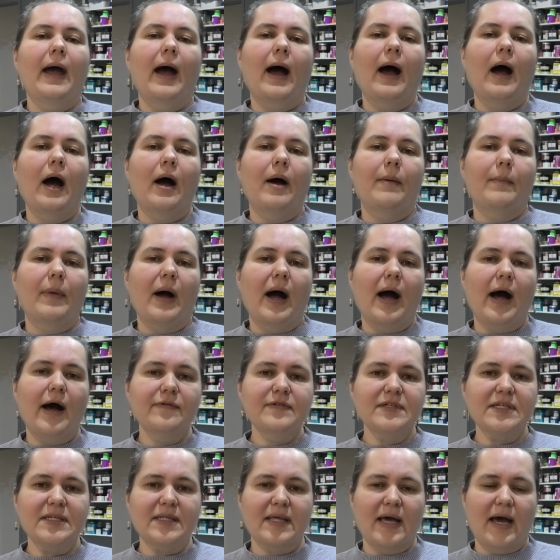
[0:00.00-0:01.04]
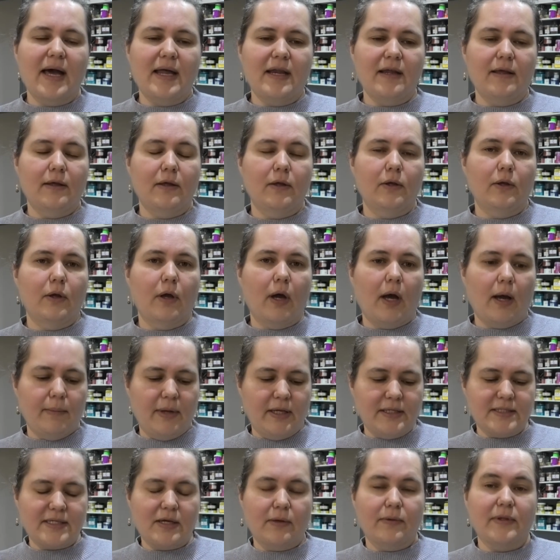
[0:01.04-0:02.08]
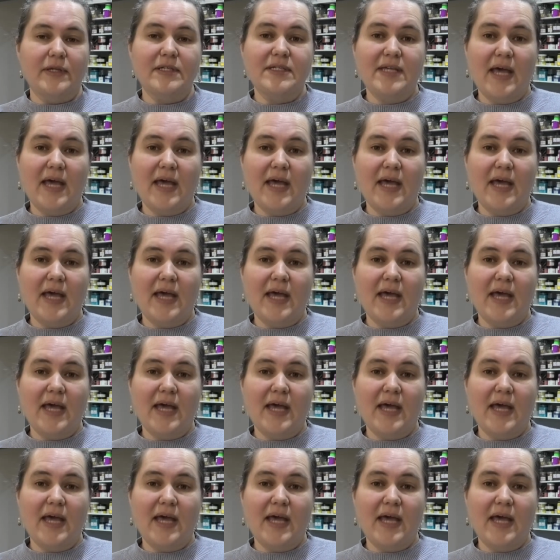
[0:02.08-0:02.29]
After that, it's on the